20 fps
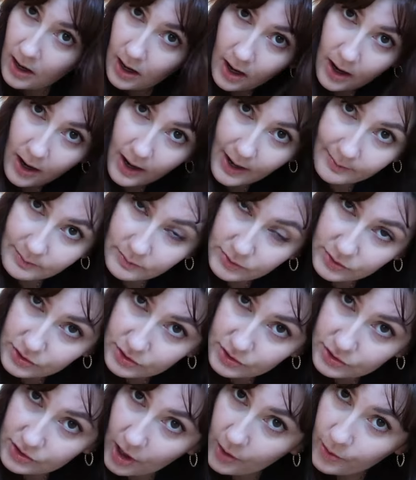I am
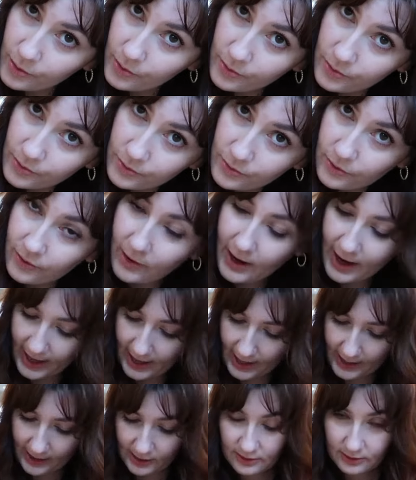so
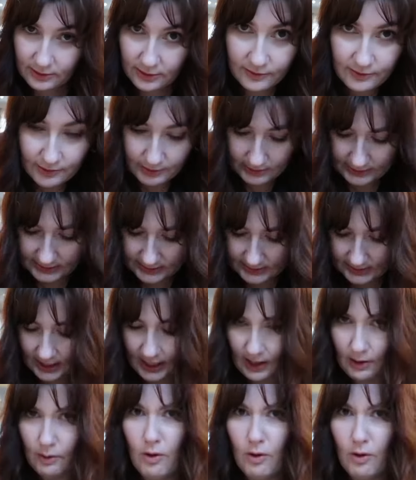grey. I don't know if you can see.